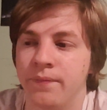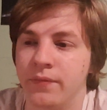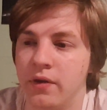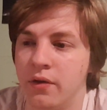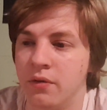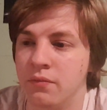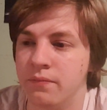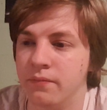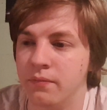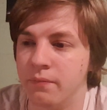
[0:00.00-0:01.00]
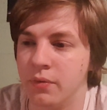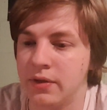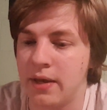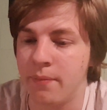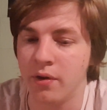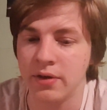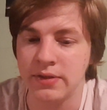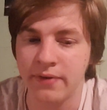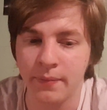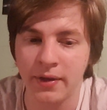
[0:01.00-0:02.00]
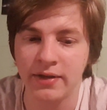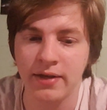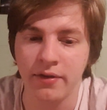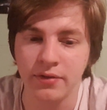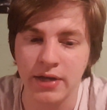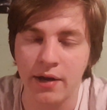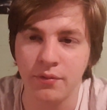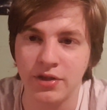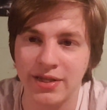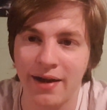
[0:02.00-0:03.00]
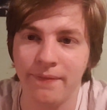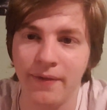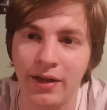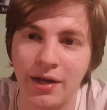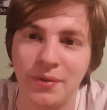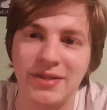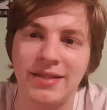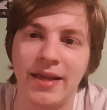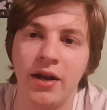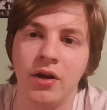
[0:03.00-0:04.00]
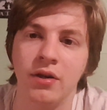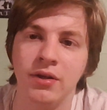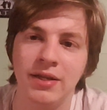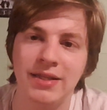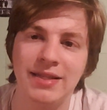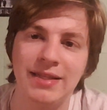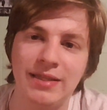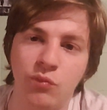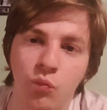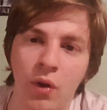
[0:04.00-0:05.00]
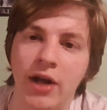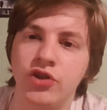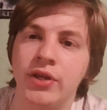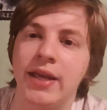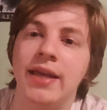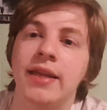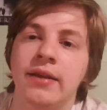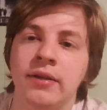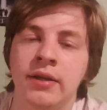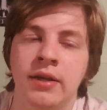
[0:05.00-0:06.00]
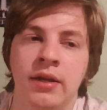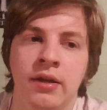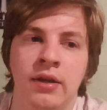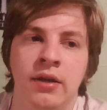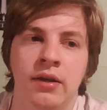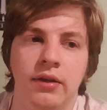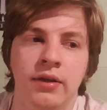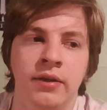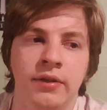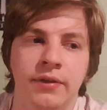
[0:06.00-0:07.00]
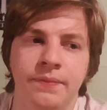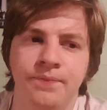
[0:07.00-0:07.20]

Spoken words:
You know, birthday parties, family get-togethers, I always just kind of felt like I was there watching in.